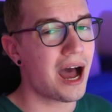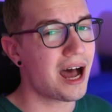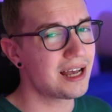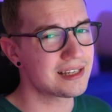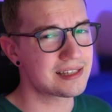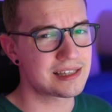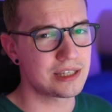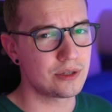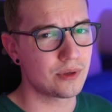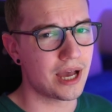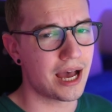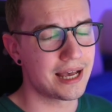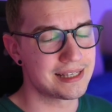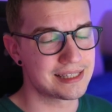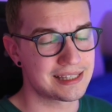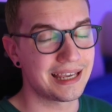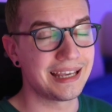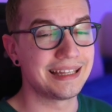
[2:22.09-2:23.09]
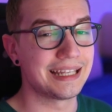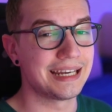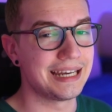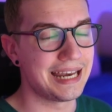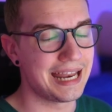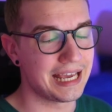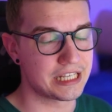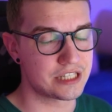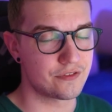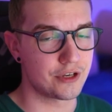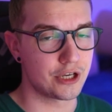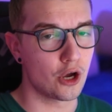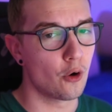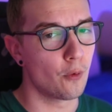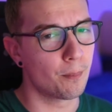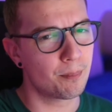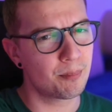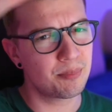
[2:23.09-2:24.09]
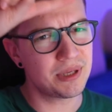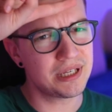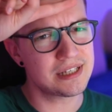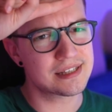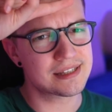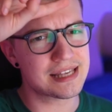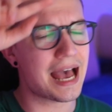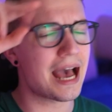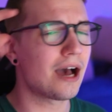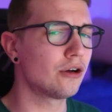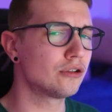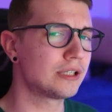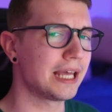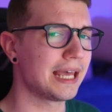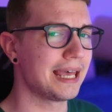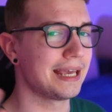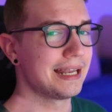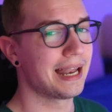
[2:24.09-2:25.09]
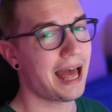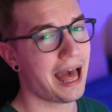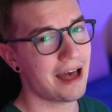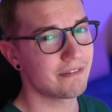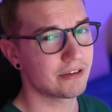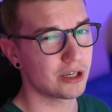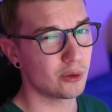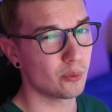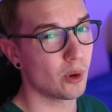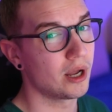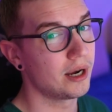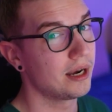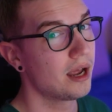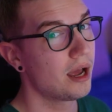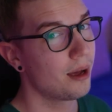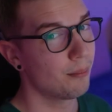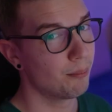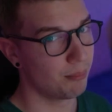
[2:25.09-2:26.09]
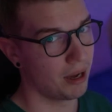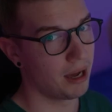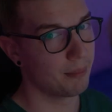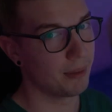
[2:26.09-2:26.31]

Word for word: I'll see you guys in the next video. Peace out and have a good one. Bye